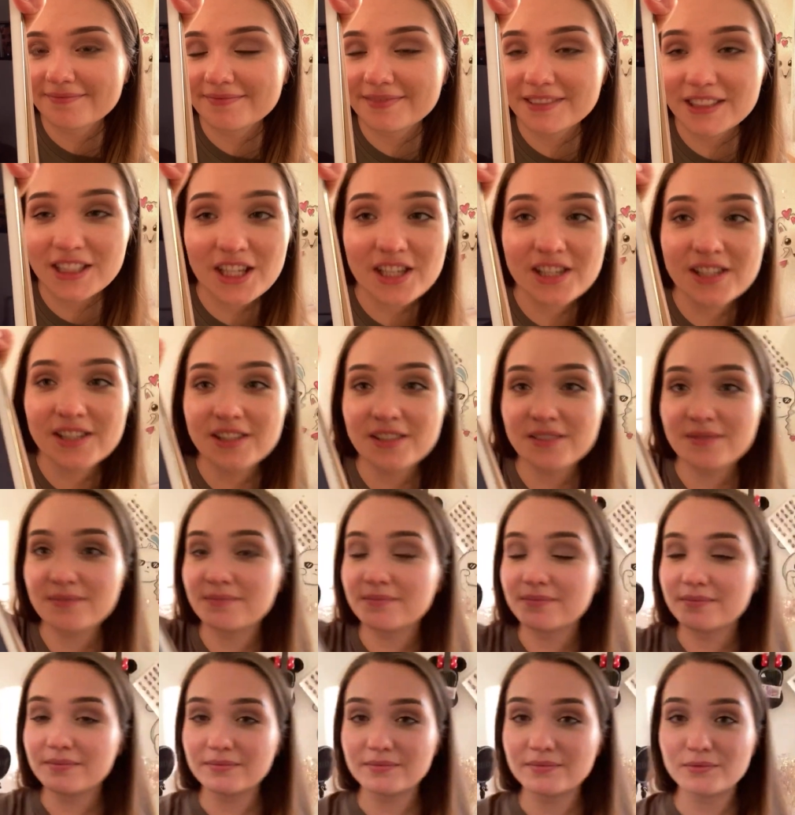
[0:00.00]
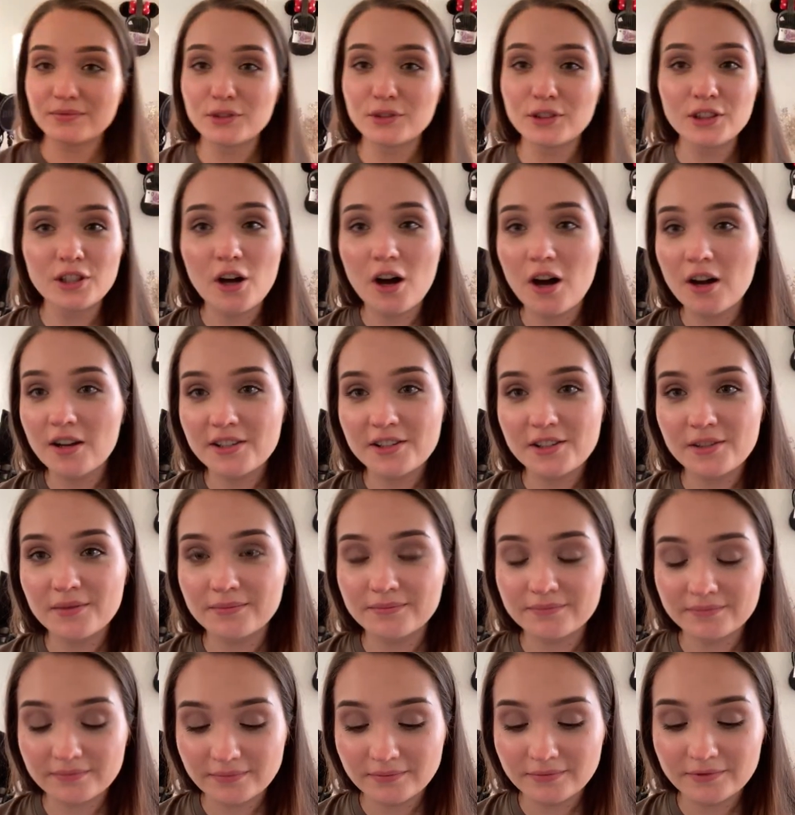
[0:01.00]
Just really awesome,
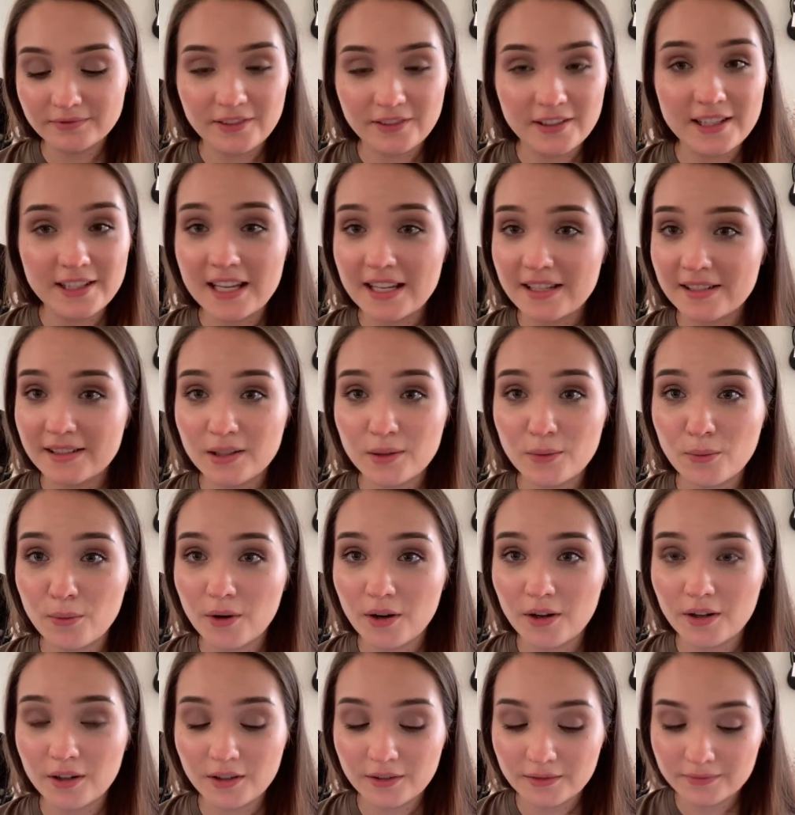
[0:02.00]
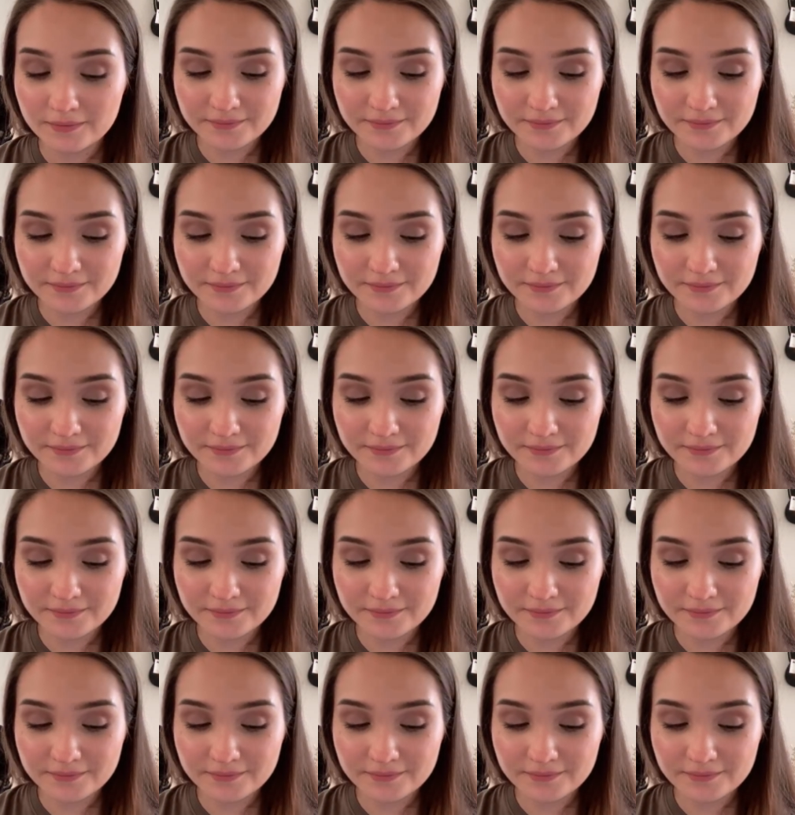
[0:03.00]
fantastic work.